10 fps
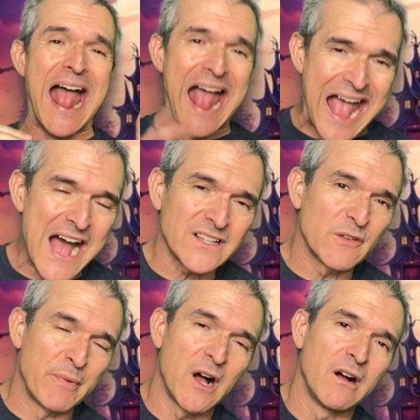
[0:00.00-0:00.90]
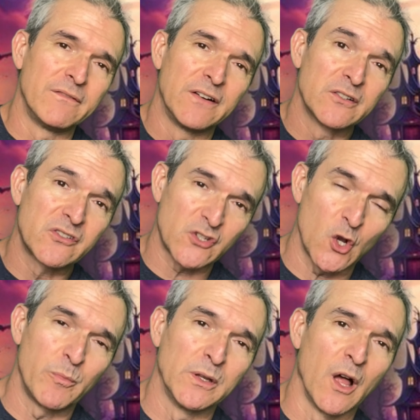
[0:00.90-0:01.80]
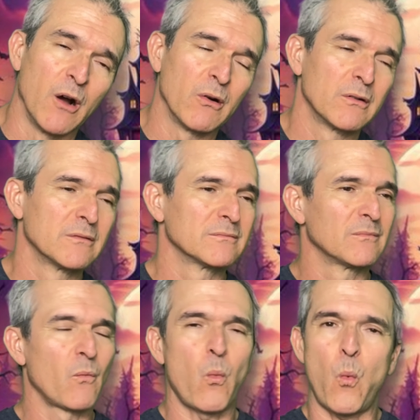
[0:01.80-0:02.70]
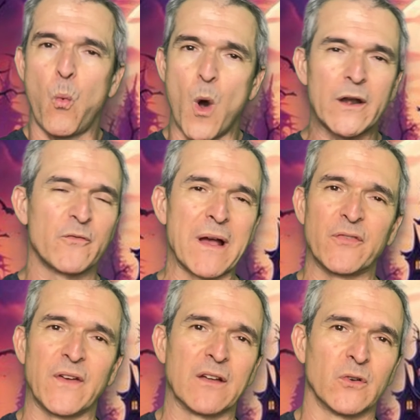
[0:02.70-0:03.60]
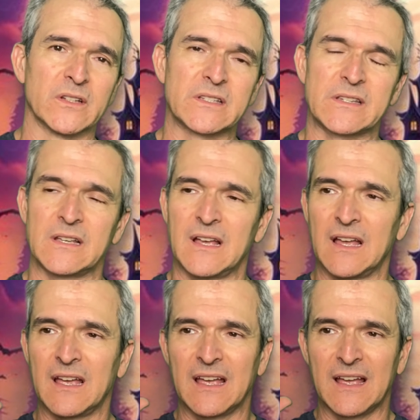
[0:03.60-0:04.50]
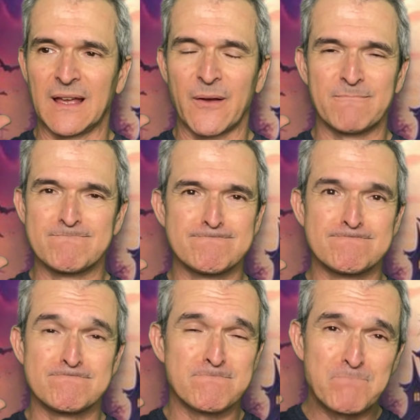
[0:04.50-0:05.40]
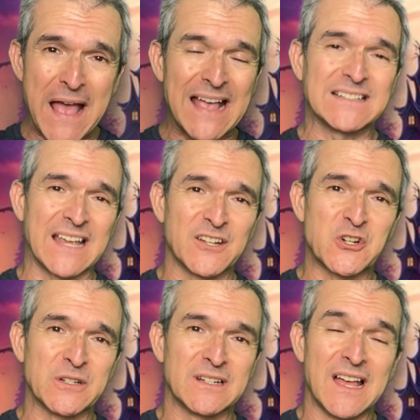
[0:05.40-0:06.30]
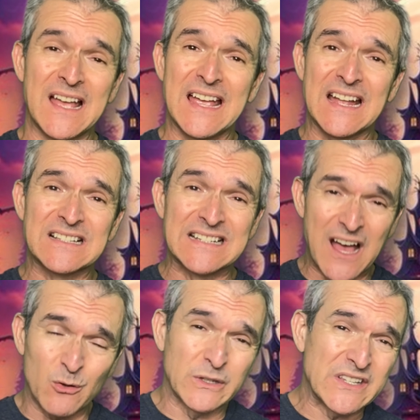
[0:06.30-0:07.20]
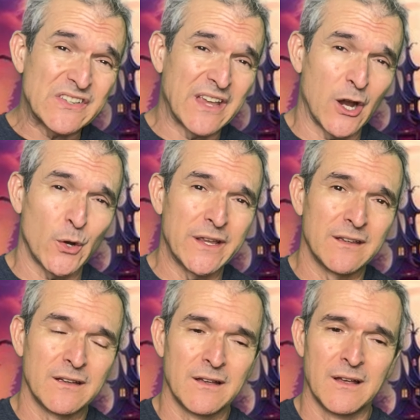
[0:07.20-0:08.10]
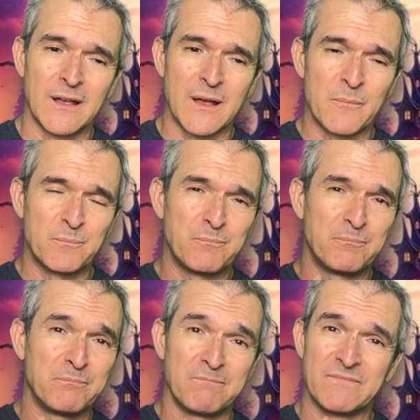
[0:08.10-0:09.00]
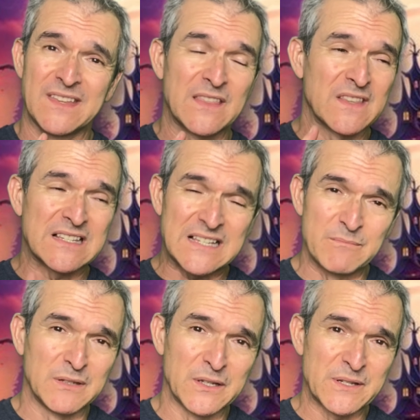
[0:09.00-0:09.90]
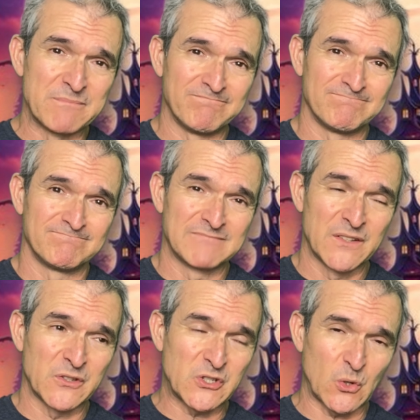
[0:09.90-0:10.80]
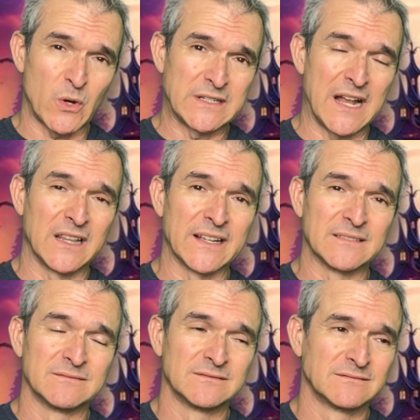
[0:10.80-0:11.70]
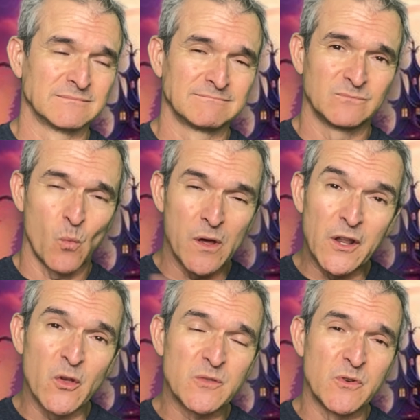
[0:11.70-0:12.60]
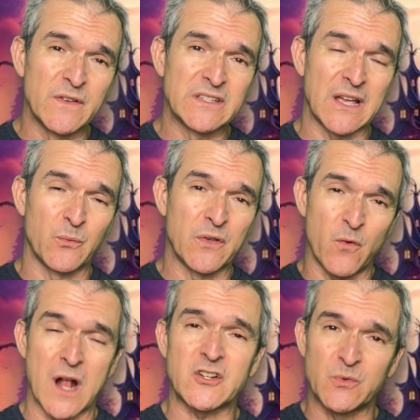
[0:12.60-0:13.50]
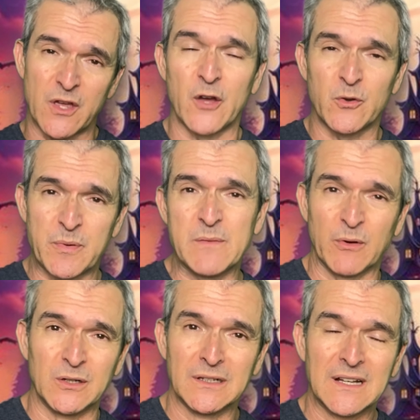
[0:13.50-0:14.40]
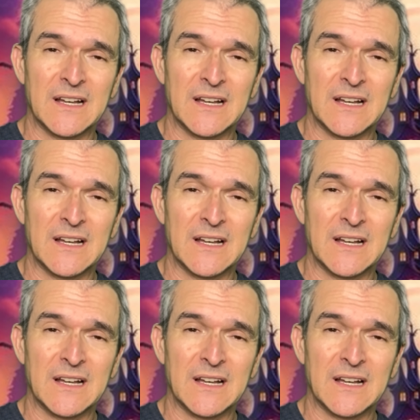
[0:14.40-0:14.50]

As above, so below. One of my favorites. Pay attention. It's not only scary, the symbolism, the storytelling, one of those movies that we've watched with other people.